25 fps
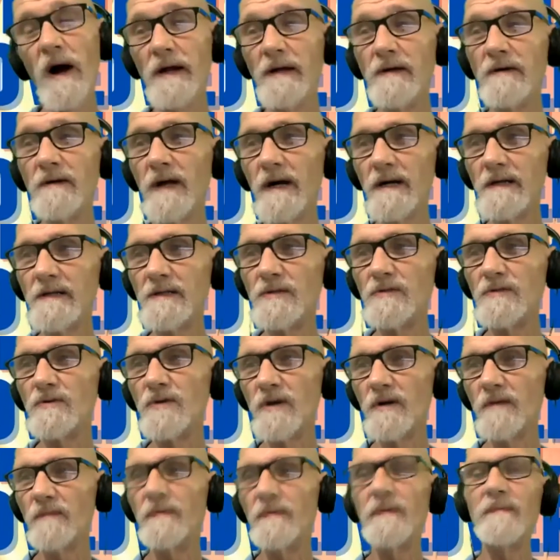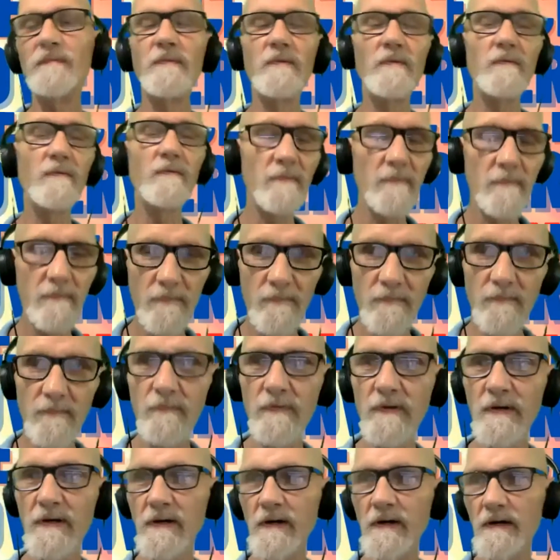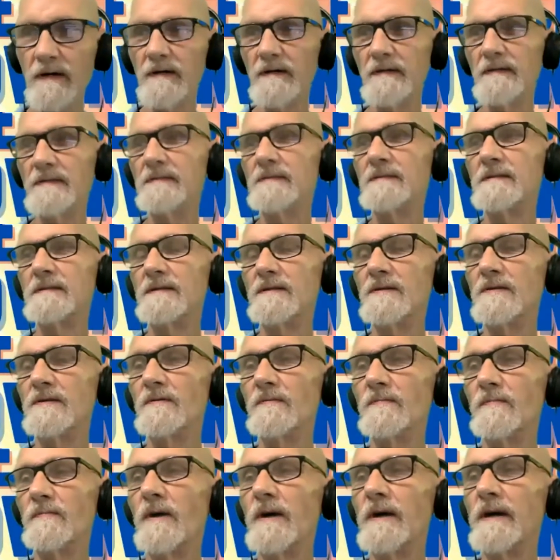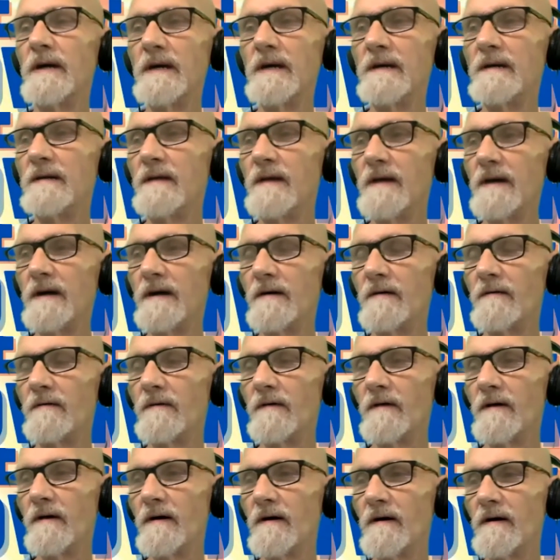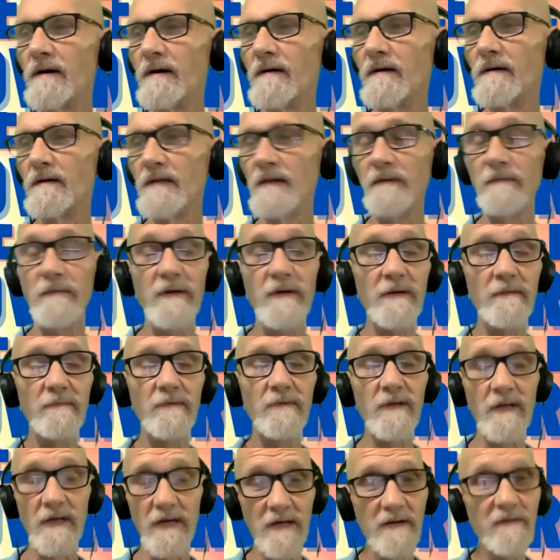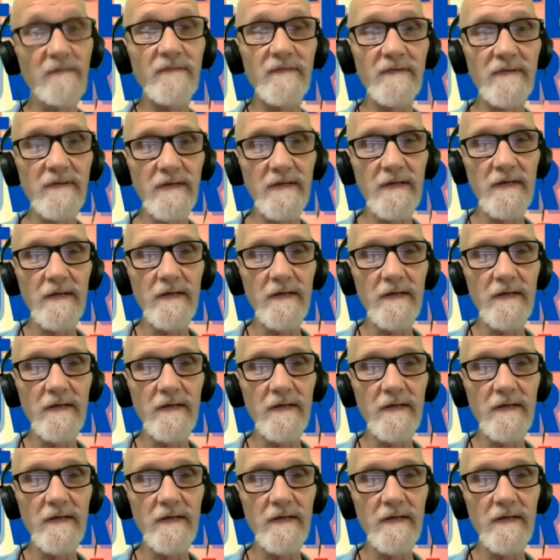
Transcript: do you like to trigger people? Because you're breaking their limited beliefs.